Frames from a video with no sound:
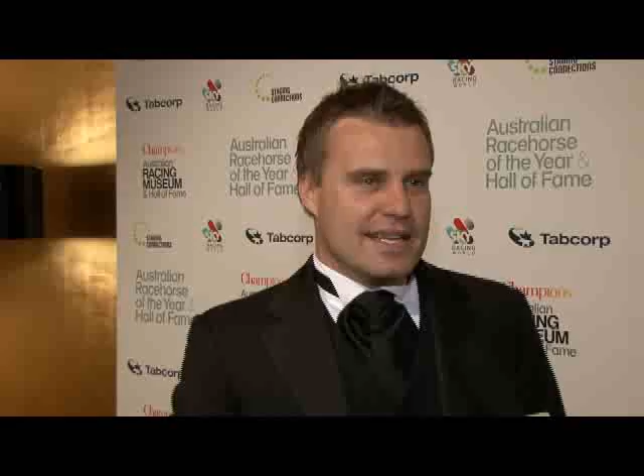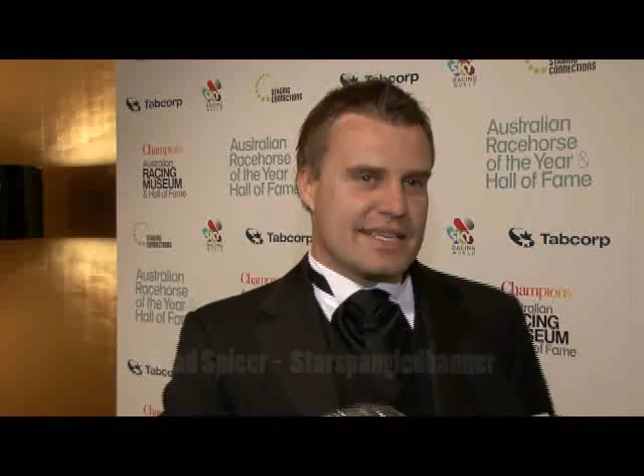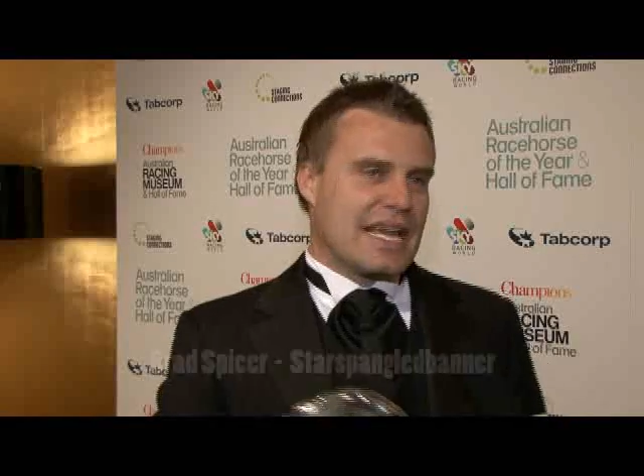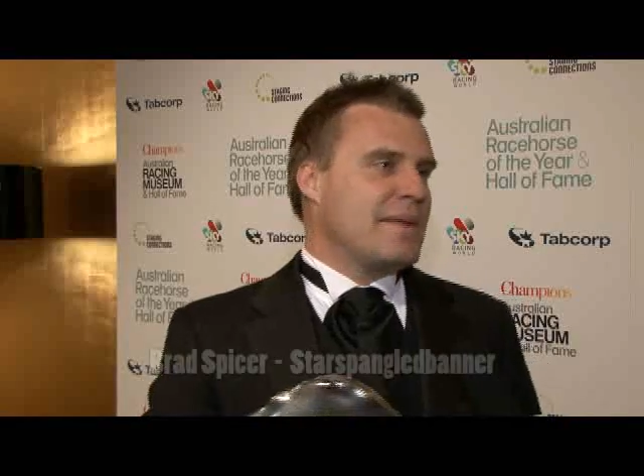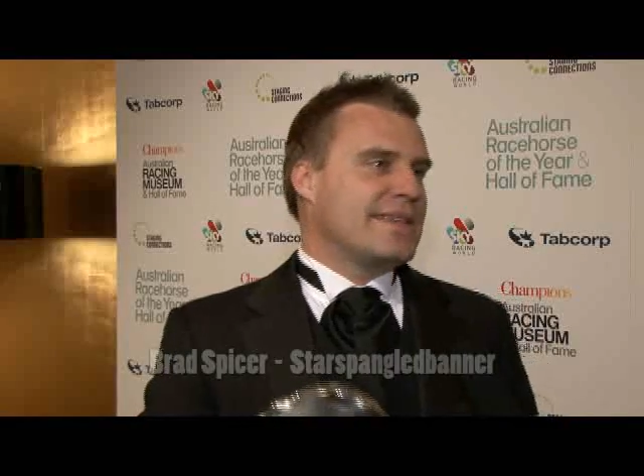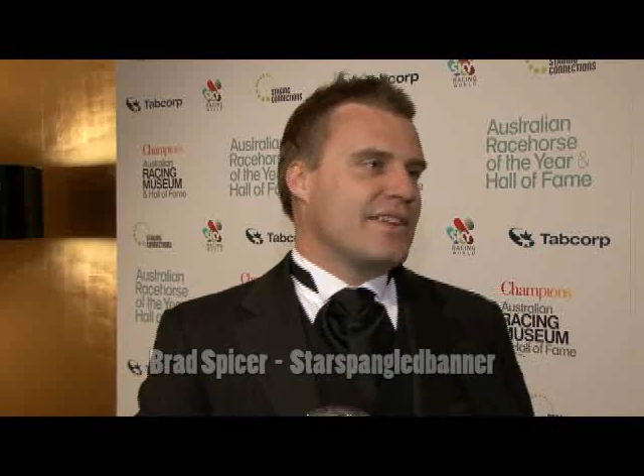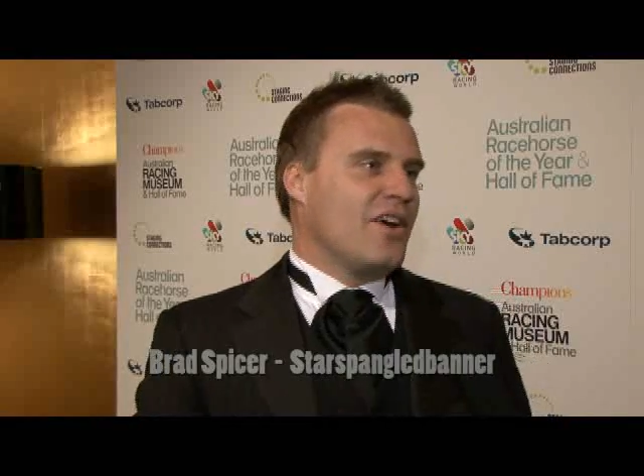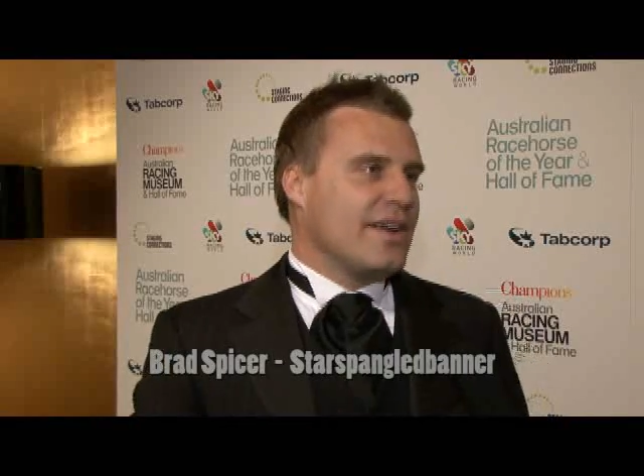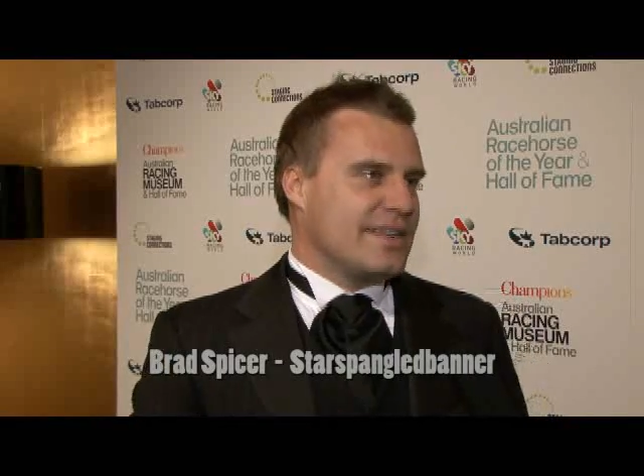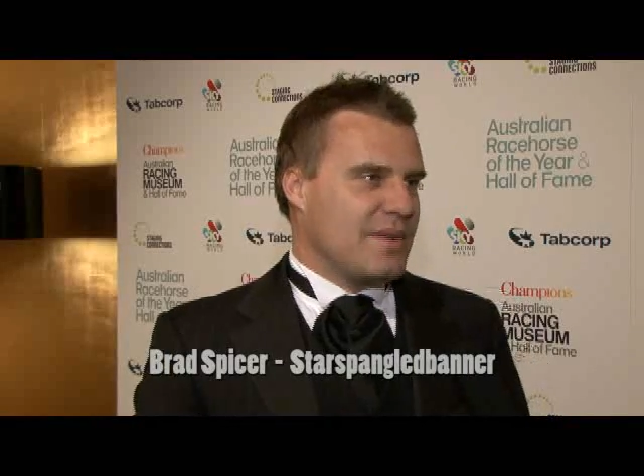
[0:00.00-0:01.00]
To come here
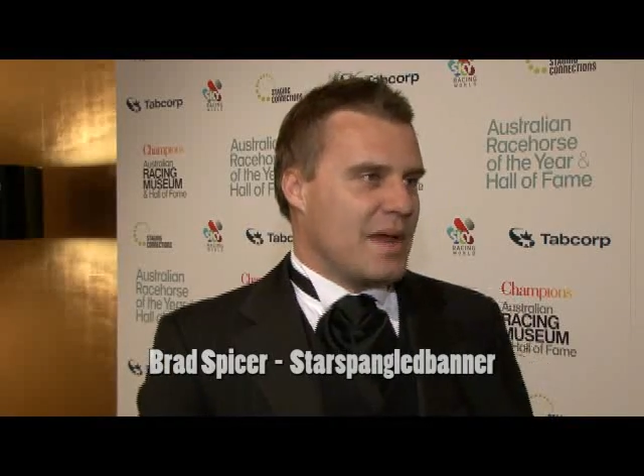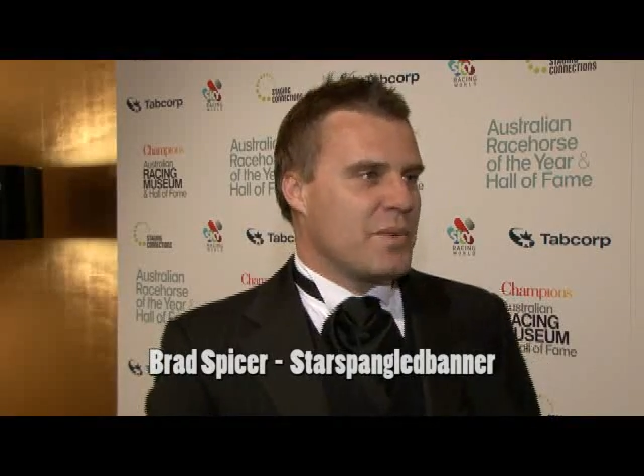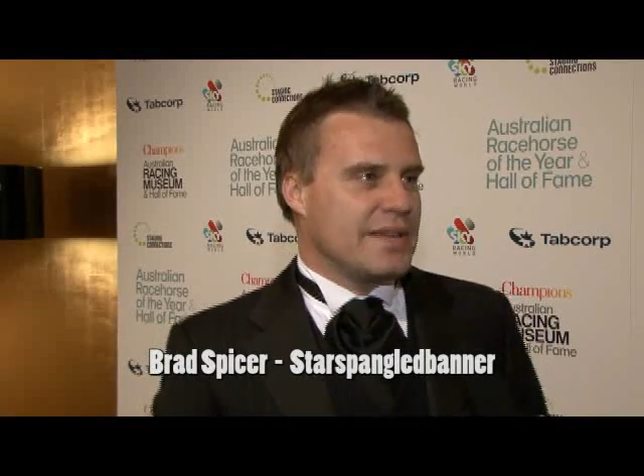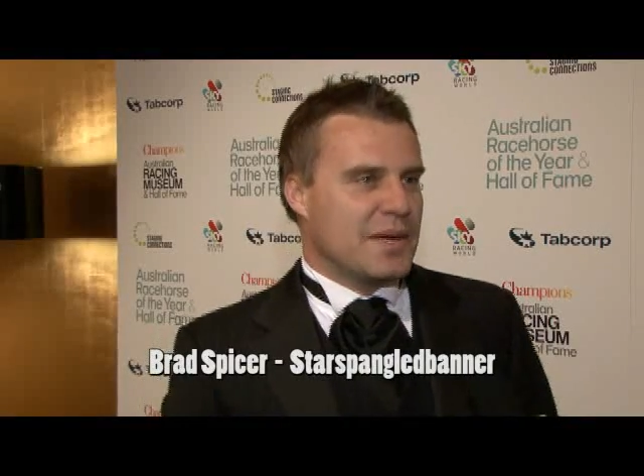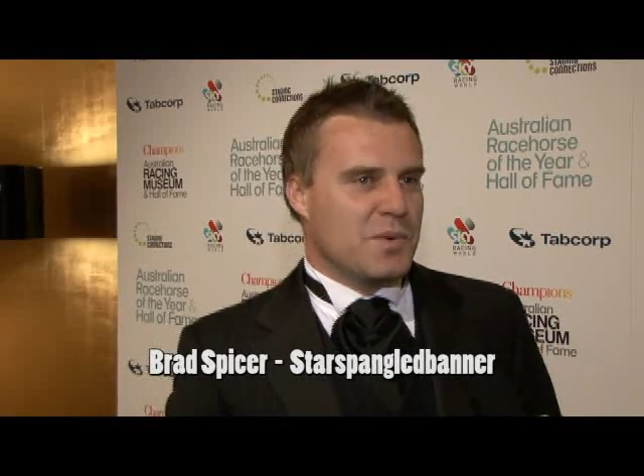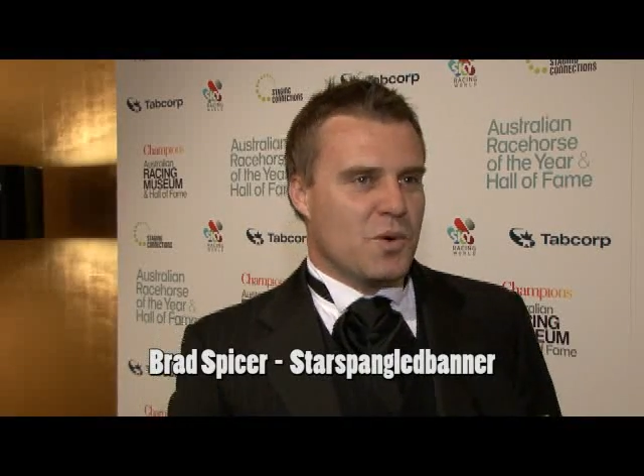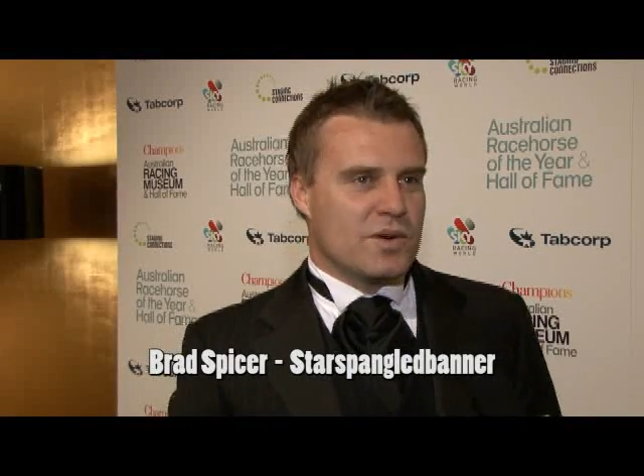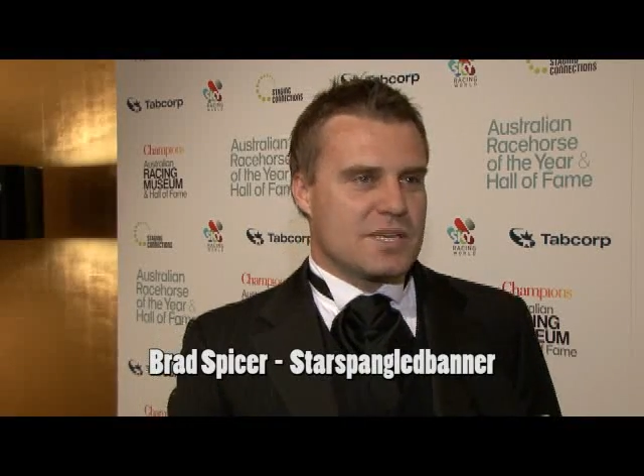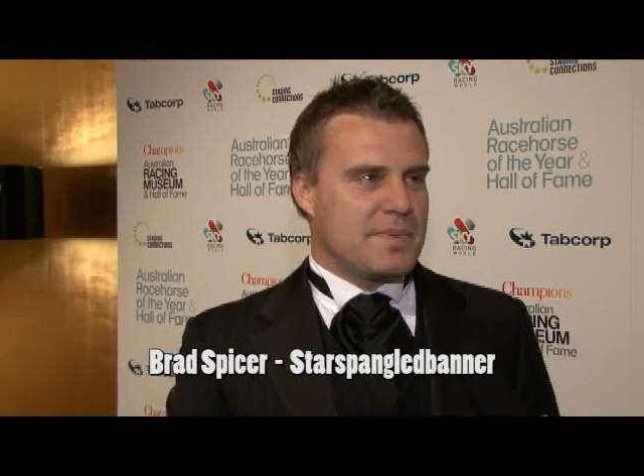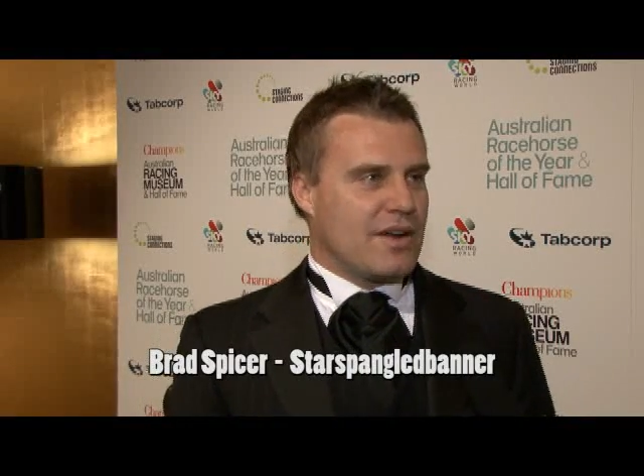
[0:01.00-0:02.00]
tonight and win the
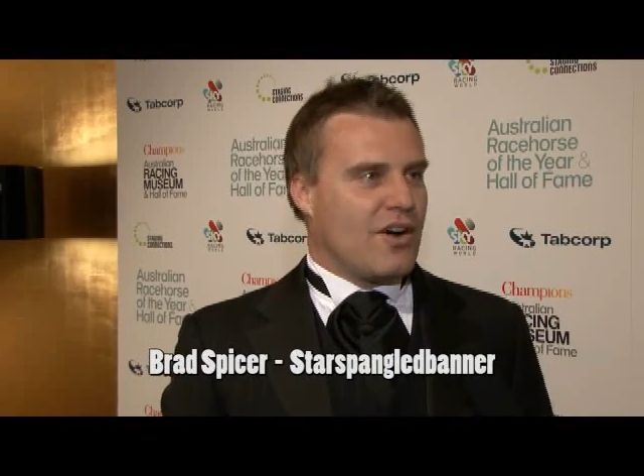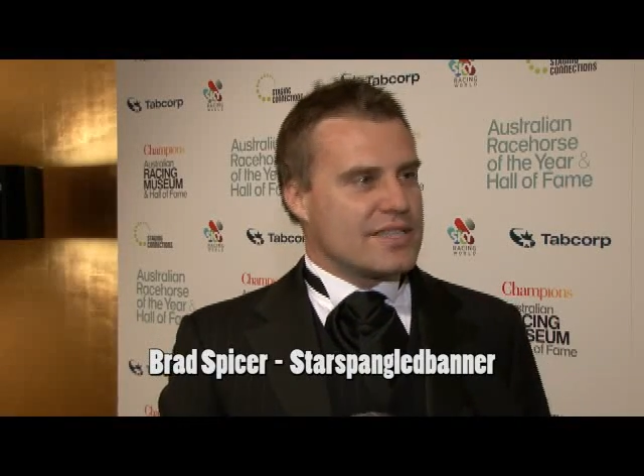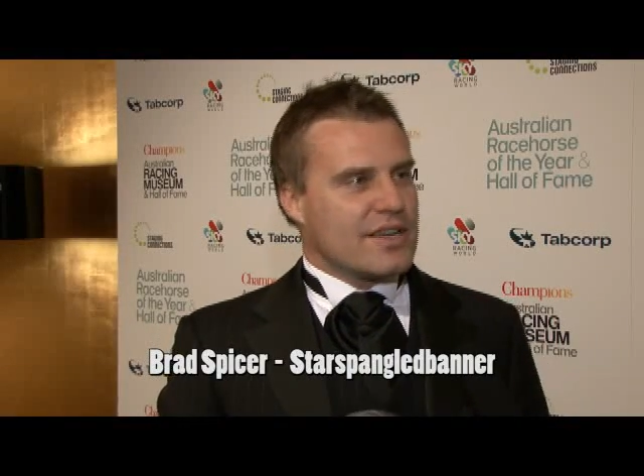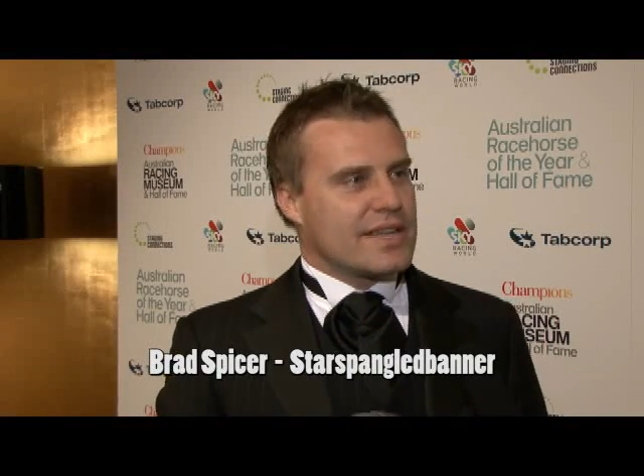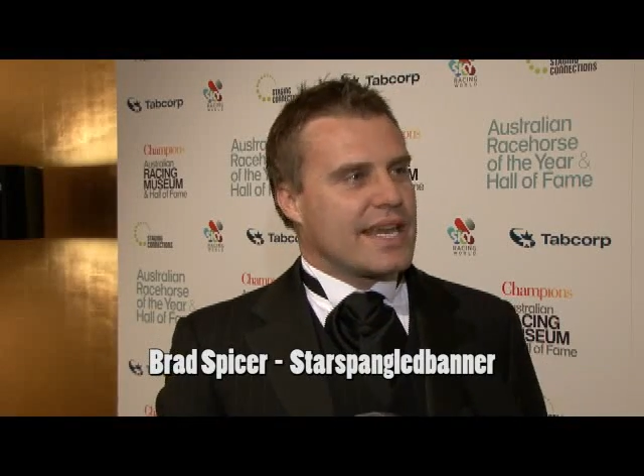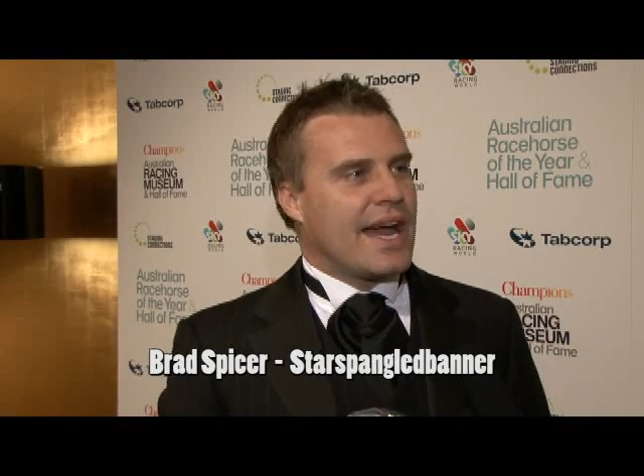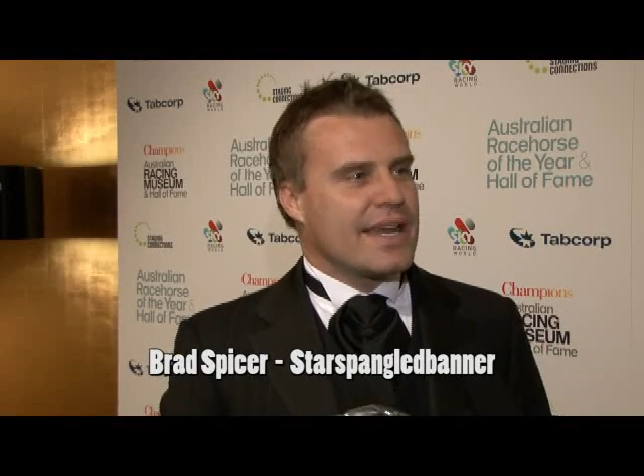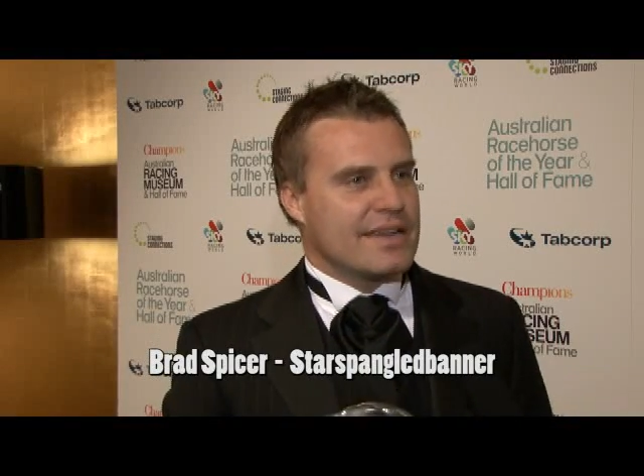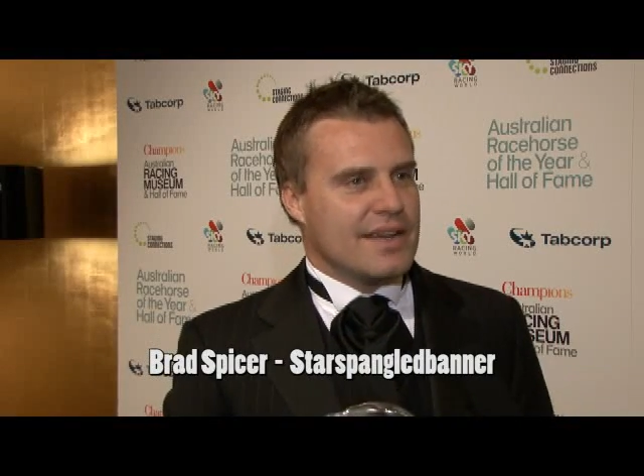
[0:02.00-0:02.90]
awards is a bit of icing on the cake,